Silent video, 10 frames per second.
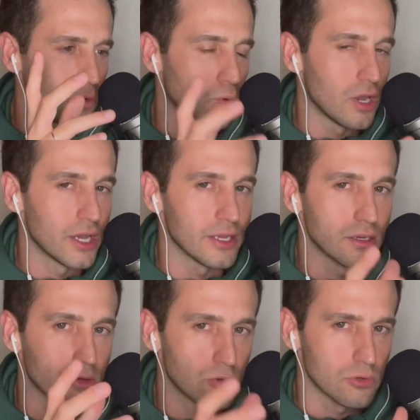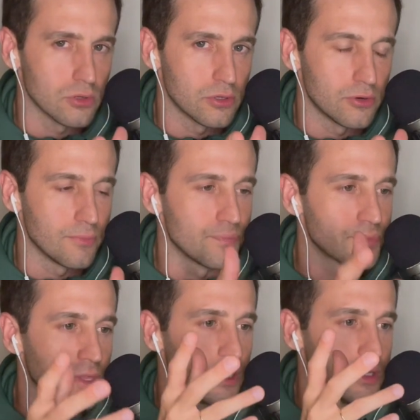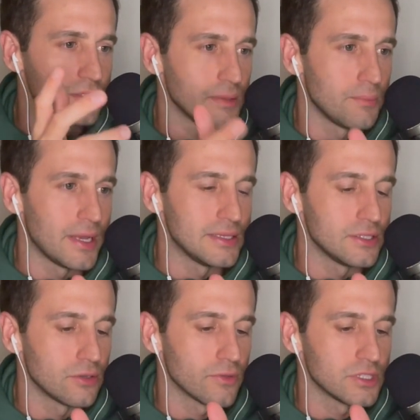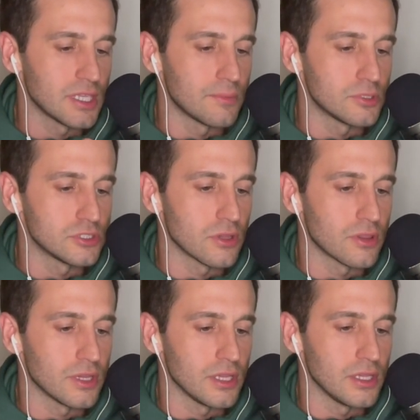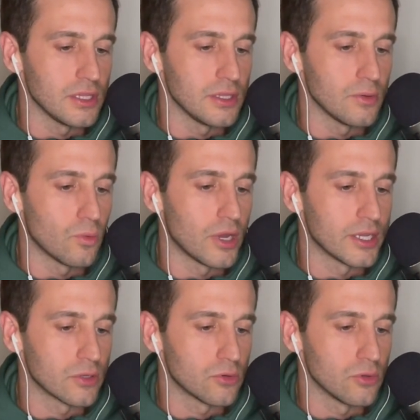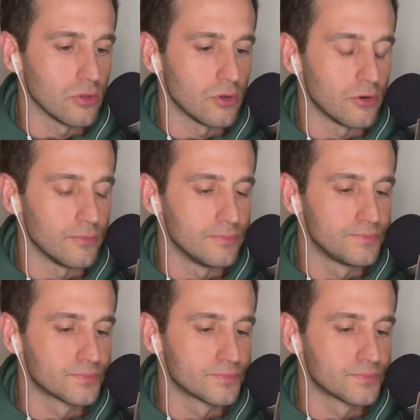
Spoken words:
wine cooler, depending on the temperature the wine cooler